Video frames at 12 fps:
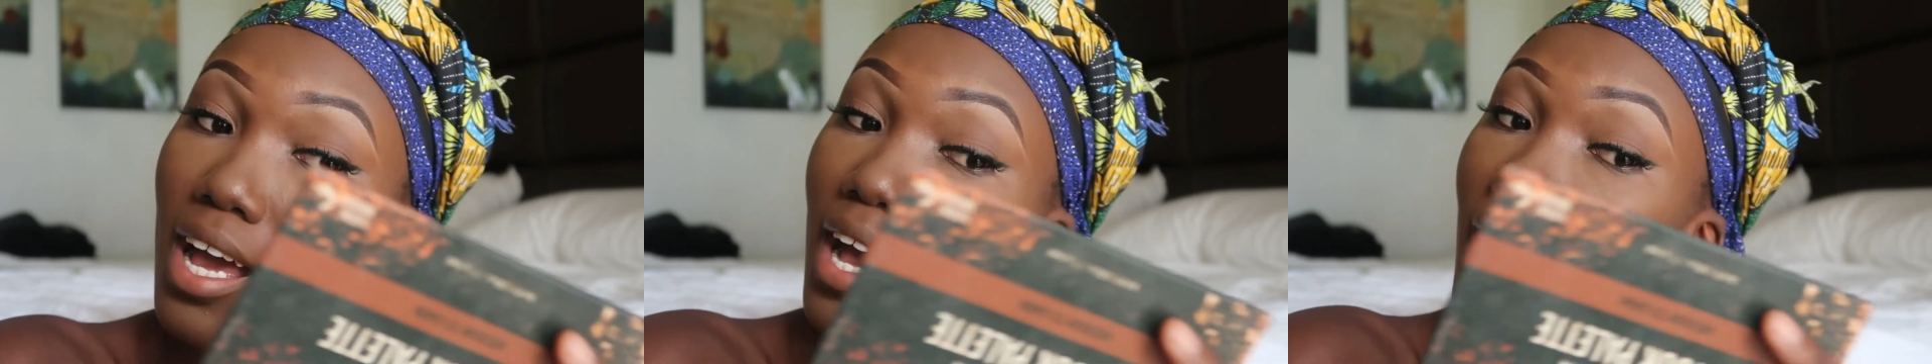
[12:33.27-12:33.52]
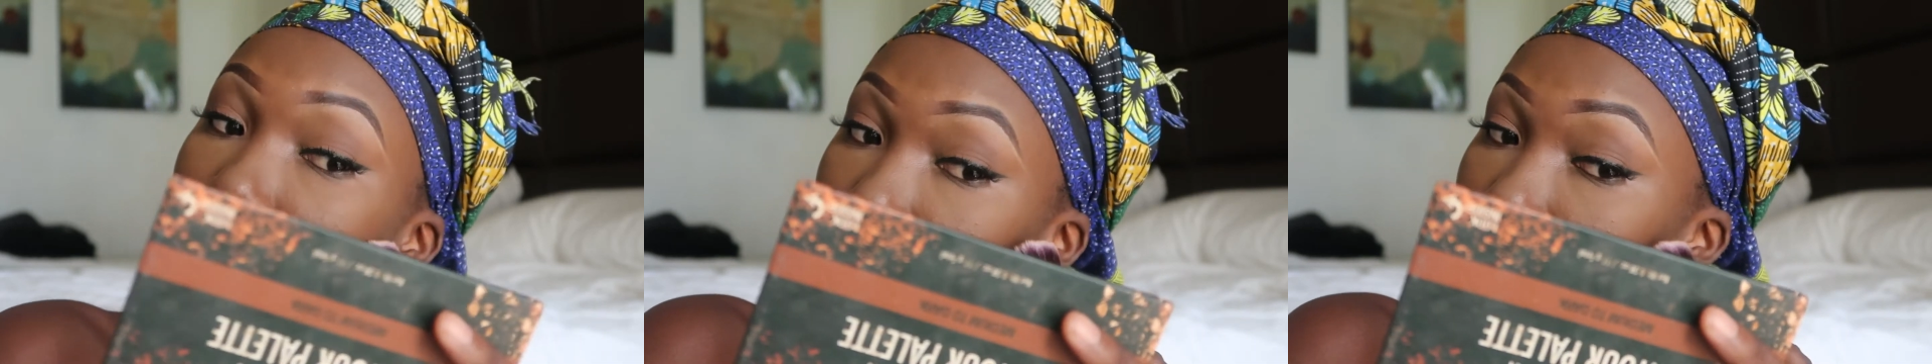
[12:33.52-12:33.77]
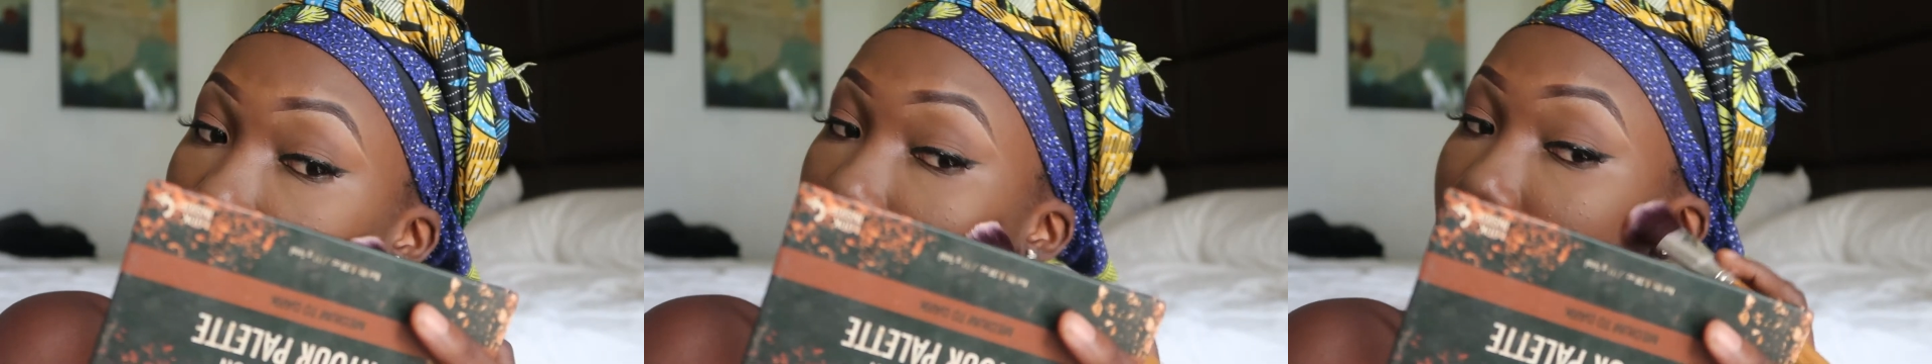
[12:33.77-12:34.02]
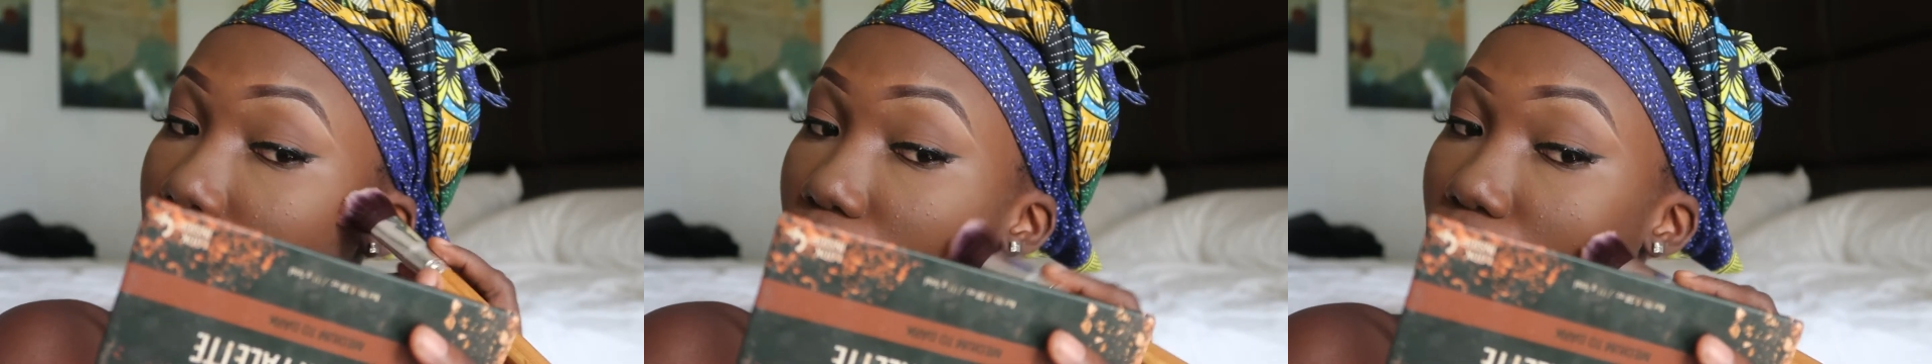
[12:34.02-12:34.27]

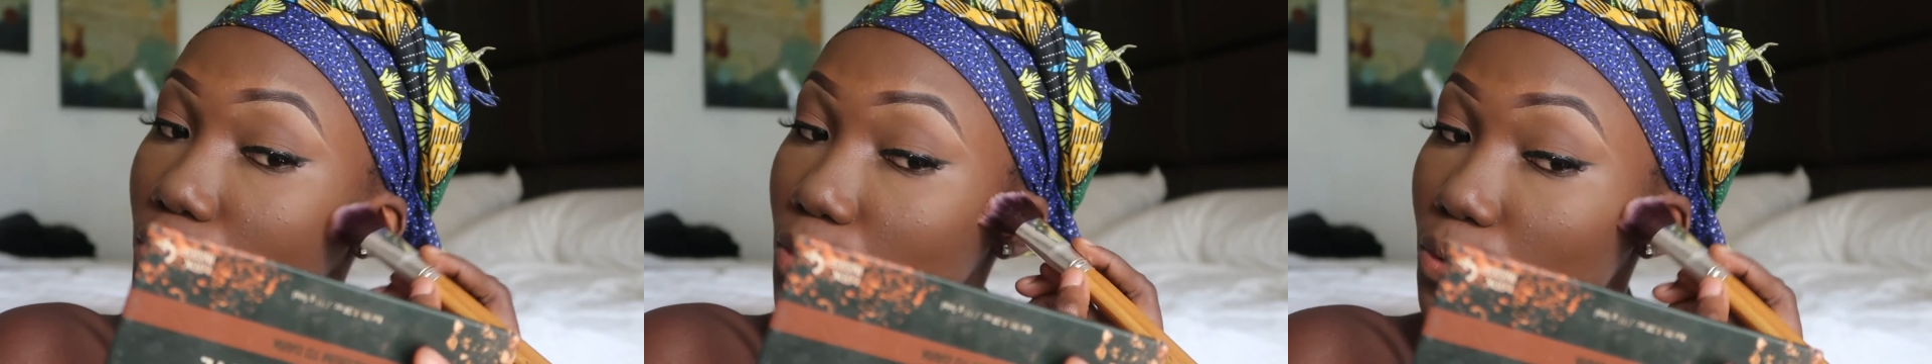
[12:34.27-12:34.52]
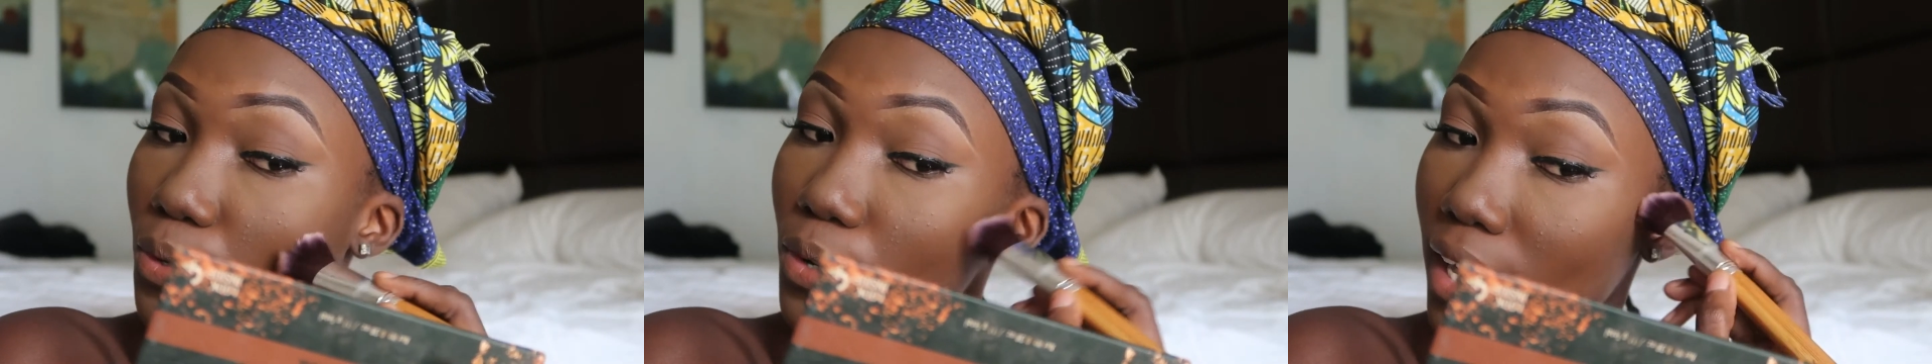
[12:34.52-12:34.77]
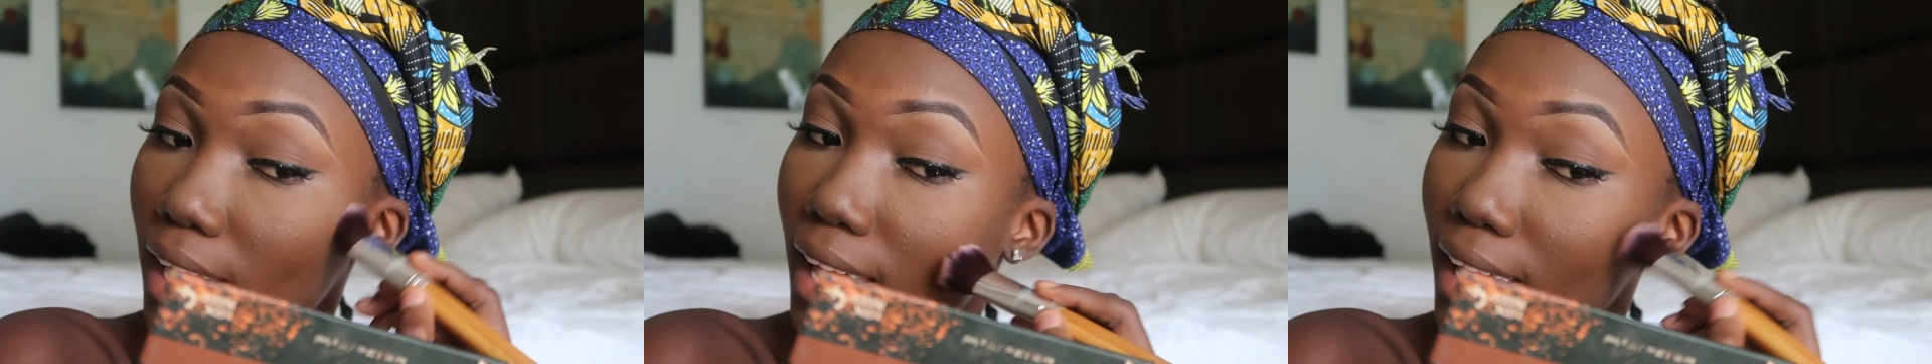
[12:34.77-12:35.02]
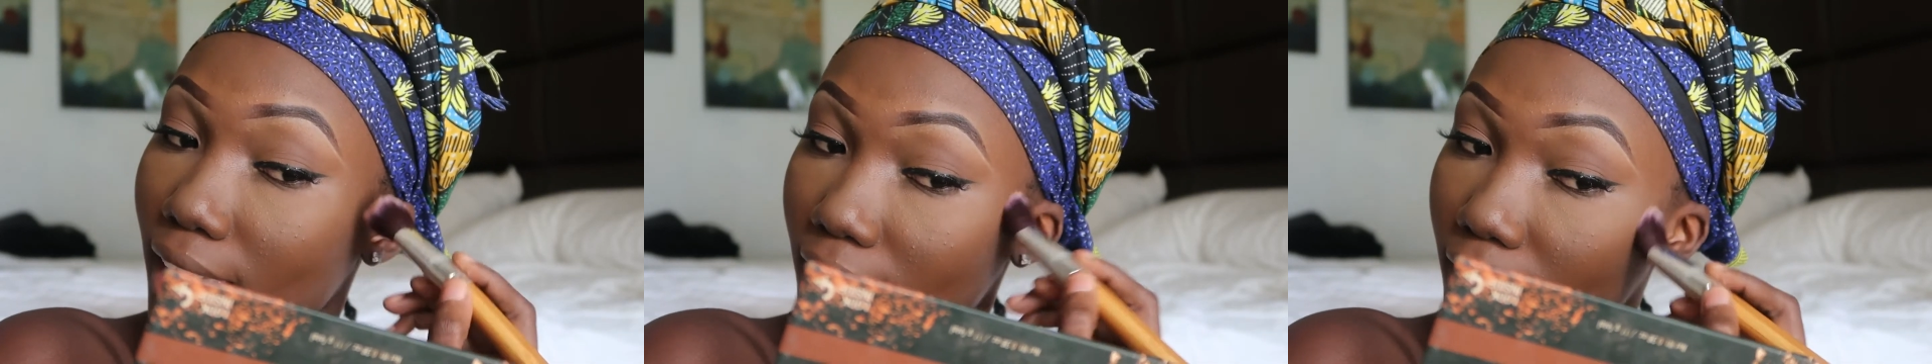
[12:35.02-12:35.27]
actually do not
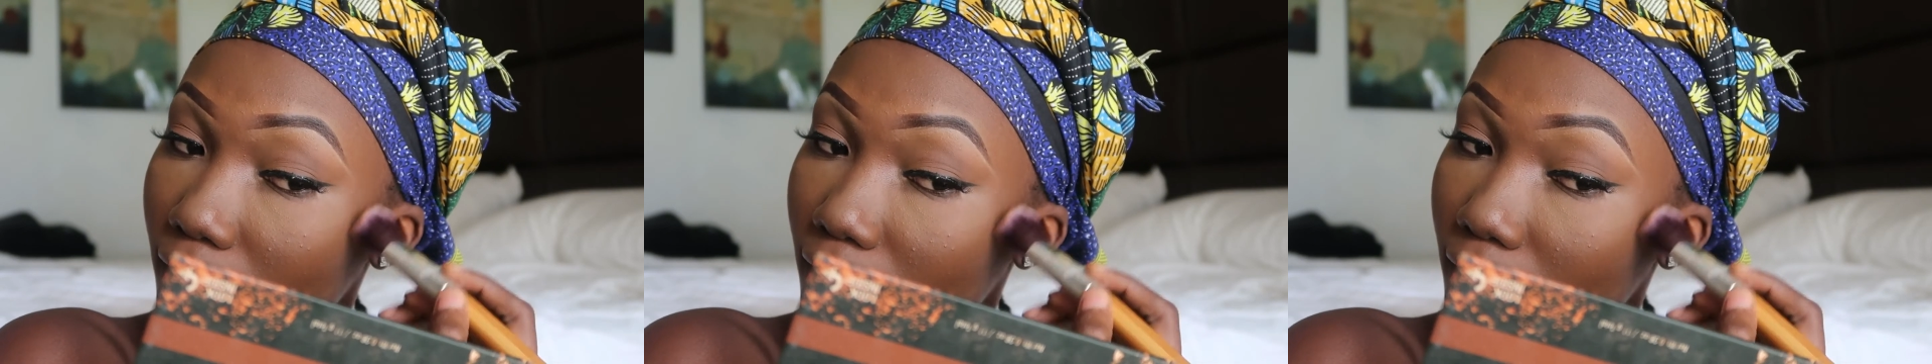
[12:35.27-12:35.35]
like.